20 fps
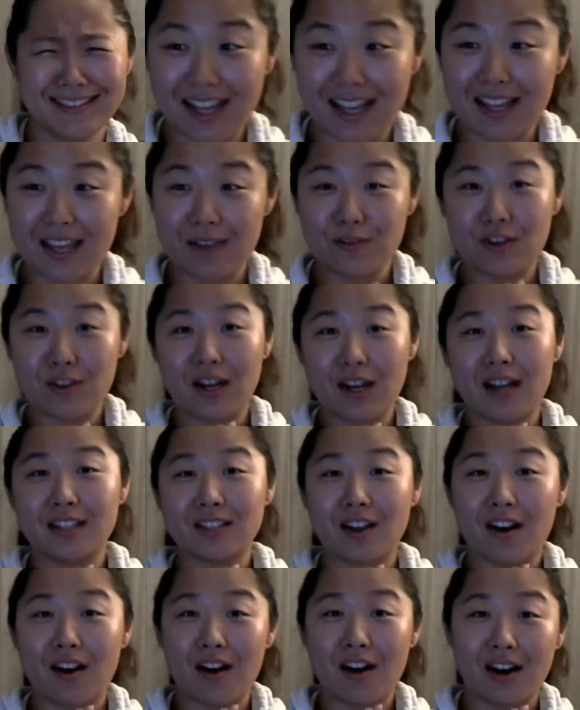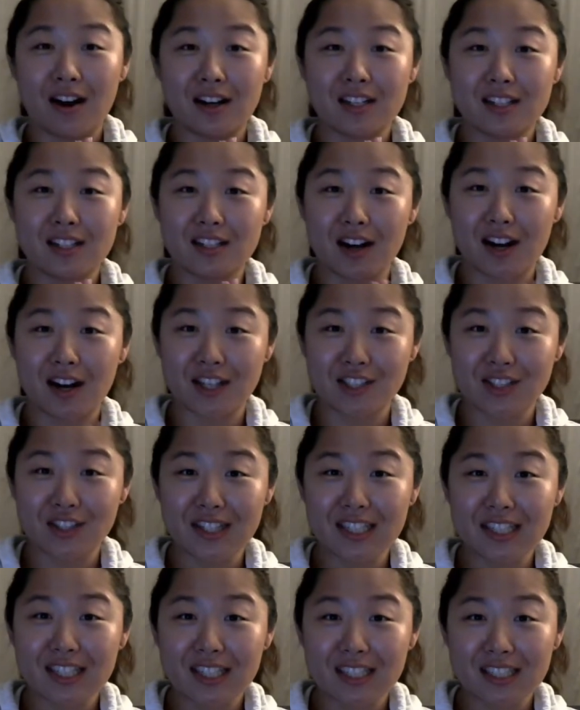If you guys are dark
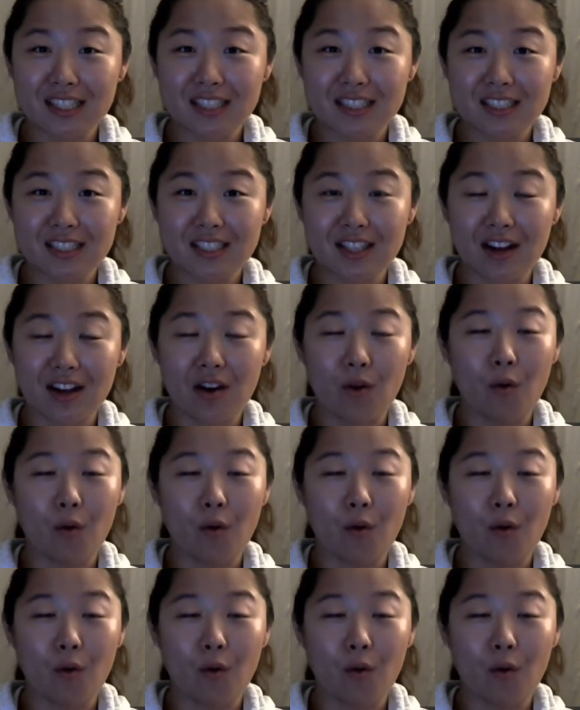drinkers